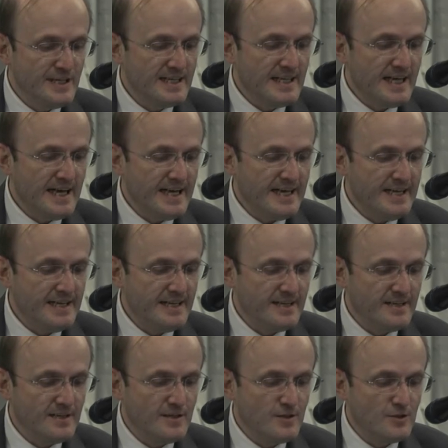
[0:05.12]
GLA
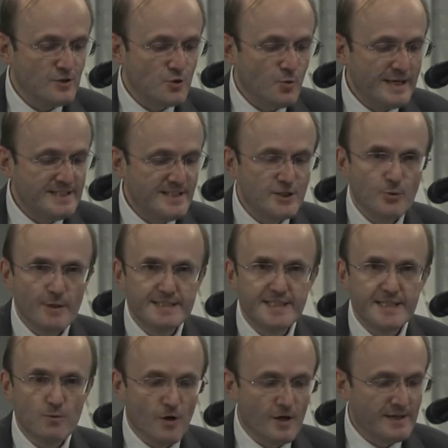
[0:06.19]

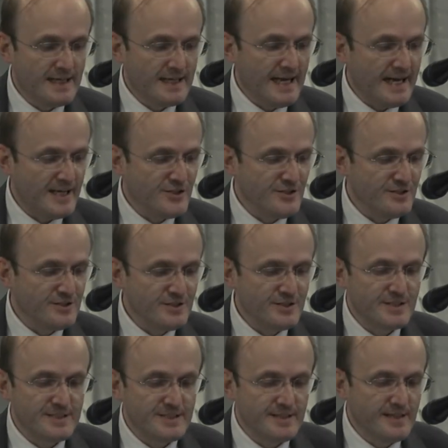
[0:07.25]
2021
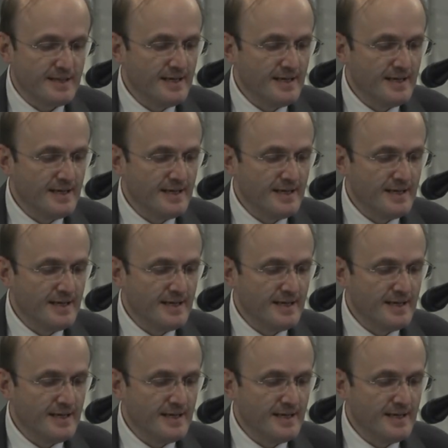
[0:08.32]
elections,